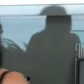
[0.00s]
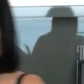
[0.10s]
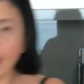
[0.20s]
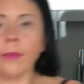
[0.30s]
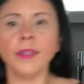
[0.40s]

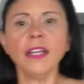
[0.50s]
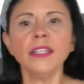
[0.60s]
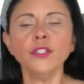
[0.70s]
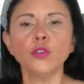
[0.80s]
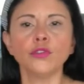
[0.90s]
Now I'm not
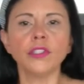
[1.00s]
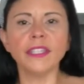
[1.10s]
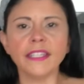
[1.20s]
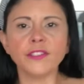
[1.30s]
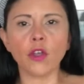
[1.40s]
gonna cook the
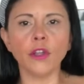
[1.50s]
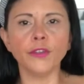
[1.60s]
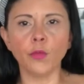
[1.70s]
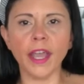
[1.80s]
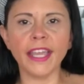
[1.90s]
leeks all
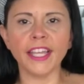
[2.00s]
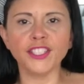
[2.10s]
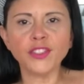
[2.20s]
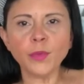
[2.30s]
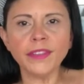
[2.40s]
the way, I
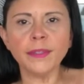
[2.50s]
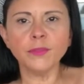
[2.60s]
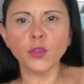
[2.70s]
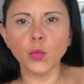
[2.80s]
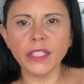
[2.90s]
just want them
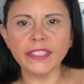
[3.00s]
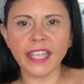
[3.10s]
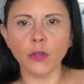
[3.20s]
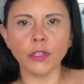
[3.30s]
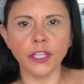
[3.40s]
to wilt
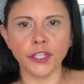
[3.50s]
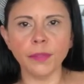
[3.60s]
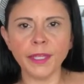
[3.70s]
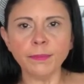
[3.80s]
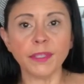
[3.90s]
down a
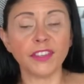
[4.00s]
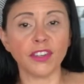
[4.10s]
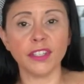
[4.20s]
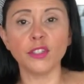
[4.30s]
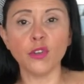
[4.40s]
little bit, but
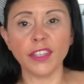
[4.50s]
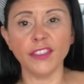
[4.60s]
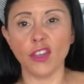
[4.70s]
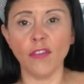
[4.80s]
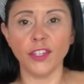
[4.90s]
they're gonna cook
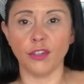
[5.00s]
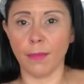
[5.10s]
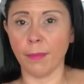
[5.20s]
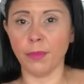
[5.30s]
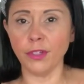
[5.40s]
in the oven,
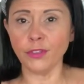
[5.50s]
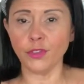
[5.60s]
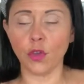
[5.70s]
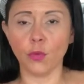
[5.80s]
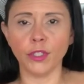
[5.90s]
remember?
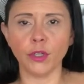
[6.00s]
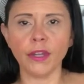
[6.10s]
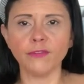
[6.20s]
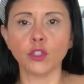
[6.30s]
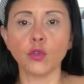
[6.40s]
So we don't
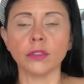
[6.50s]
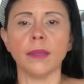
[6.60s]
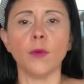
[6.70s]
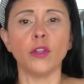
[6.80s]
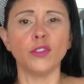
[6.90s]
have to cook
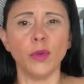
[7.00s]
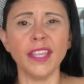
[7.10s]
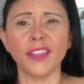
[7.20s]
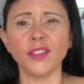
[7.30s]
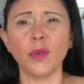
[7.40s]
them all the way,
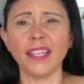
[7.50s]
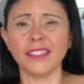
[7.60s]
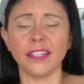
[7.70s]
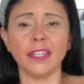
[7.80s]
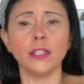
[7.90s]
otherwise
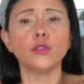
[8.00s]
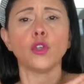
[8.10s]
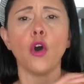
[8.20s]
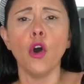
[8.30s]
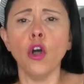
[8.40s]
they're gonna lose
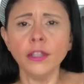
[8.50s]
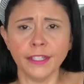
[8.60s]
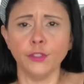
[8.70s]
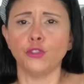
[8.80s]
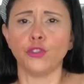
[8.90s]
all
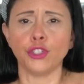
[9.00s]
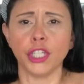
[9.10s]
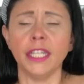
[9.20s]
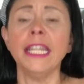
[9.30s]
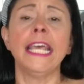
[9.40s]
their
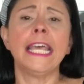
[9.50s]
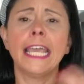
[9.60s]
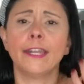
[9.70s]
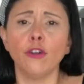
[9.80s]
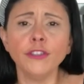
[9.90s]
nutrition
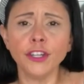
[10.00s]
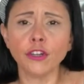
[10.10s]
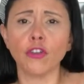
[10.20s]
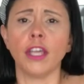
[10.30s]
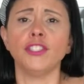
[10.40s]
and all their
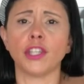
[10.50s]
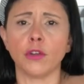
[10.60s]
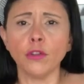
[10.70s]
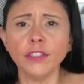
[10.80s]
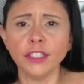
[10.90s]
crunch and
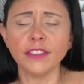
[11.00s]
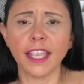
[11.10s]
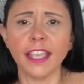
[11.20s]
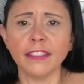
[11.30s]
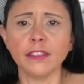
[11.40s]
all their
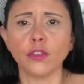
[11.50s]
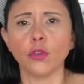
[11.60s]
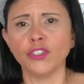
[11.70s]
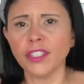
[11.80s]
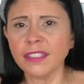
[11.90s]
taste.
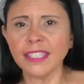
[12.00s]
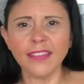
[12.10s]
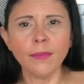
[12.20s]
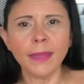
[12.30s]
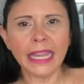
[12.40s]
So just
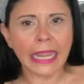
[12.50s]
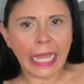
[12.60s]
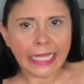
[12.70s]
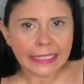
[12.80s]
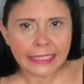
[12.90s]
give them a
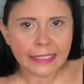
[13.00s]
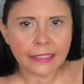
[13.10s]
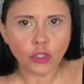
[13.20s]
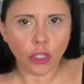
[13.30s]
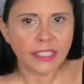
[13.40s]
light
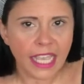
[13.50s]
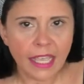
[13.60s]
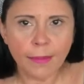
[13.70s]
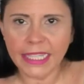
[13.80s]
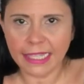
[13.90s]

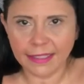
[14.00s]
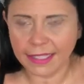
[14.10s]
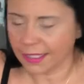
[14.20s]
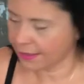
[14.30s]
saute, but that's it.